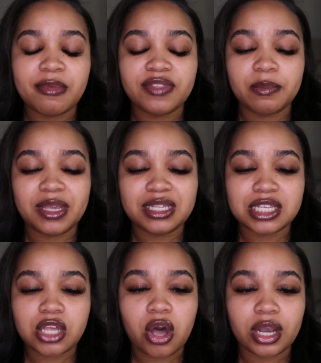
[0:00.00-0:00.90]
some of the
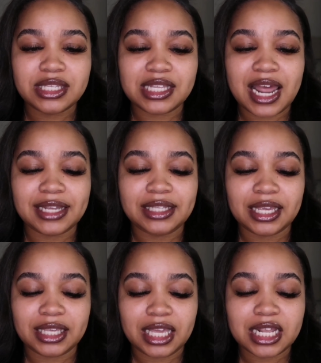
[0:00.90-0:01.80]
business cards that i
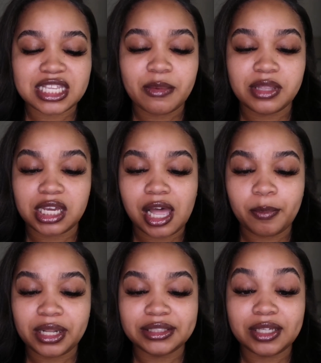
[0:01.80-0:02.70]
did get and some of the
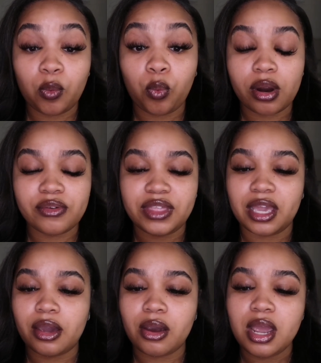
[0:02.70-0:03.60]
companies that were
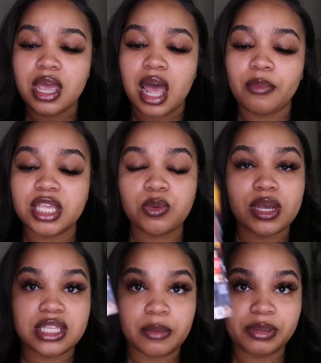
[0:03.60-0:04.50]
there um, this
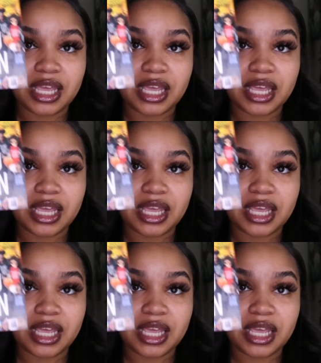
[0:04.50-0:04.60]
was the